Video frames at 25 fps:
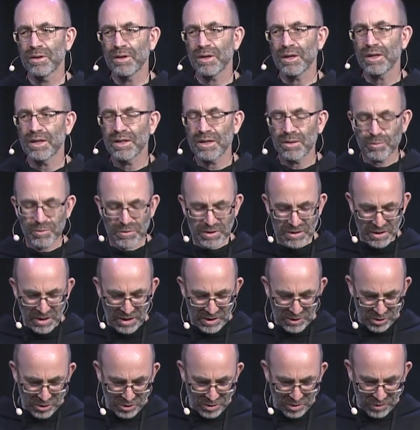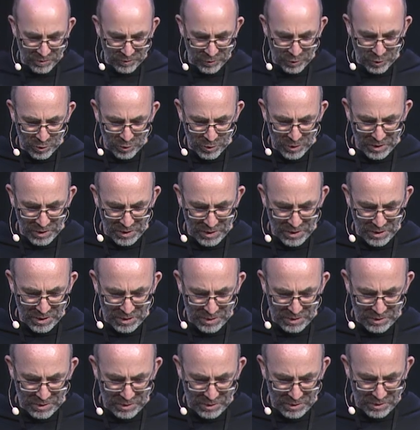in imitation of who he
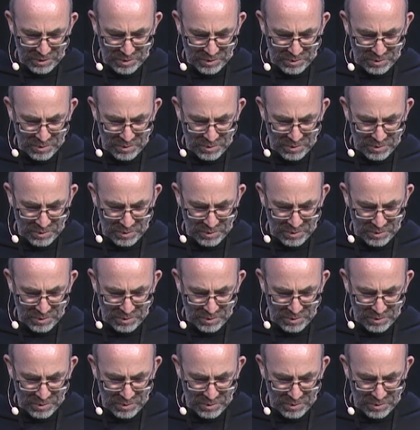is.